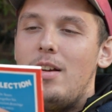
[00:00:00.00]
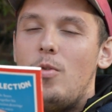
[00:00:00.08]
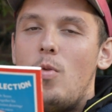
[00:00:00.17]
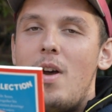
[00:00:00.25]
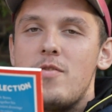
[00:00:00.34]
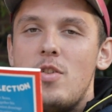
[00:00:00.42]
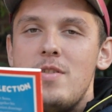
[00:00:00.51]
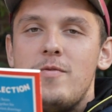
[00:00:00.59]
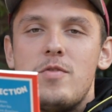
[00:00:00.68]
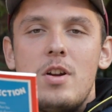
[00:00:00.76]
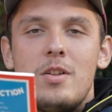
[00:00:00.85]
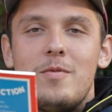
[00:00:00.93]
What I've got in
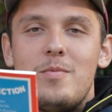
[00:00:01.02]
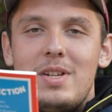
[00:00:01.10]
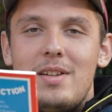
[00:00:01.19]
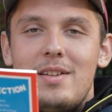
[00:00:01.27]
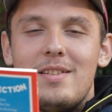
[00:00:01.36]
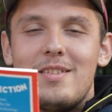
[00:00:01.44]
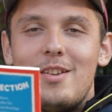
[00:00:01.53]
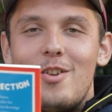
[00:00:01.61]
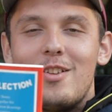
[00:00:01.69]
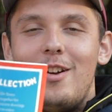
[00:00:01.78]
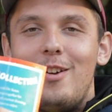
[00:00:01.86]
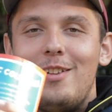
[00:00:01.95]
front of me is
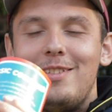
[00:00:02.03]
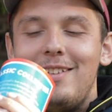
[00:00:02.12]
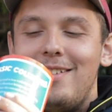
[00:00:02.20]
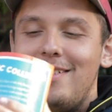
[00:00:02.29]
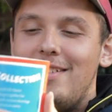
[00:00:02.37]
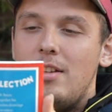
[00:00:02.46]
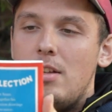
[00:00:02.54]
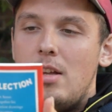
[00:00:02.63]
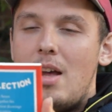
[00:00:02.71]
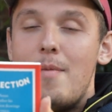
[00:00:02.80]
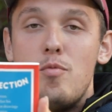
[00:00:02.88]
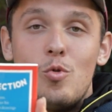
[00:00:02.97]
so-called
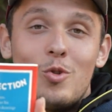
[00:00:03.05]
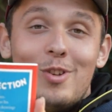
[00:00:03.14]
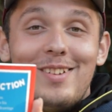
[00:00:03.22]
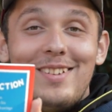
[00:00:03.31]
a book.